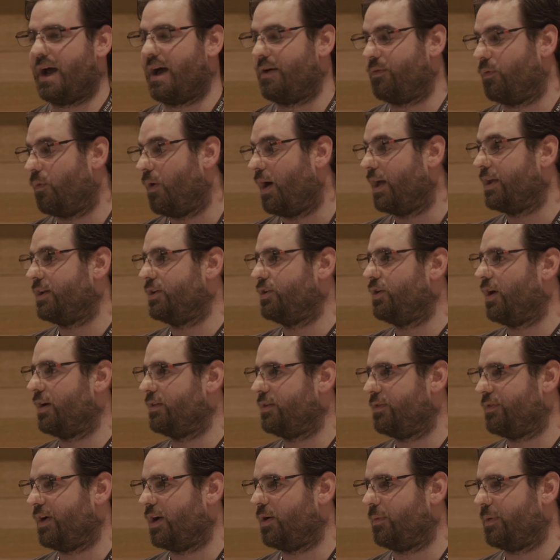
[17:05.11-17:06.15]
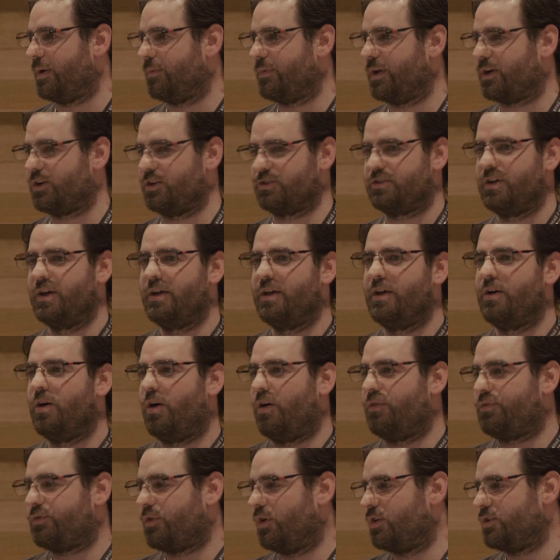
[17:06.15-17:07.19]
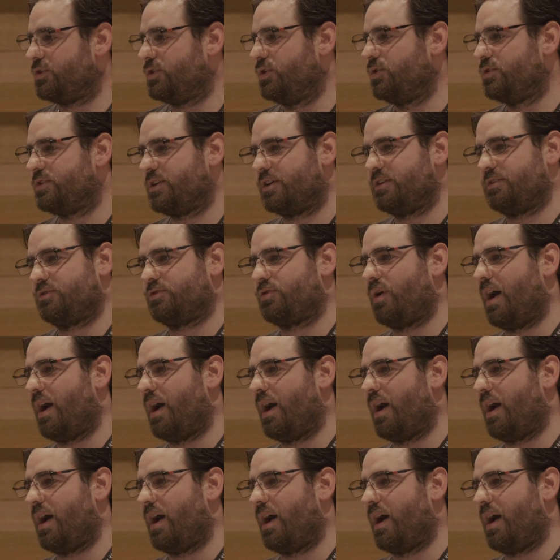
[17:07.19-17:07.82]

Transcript: you have while you are developing because of course users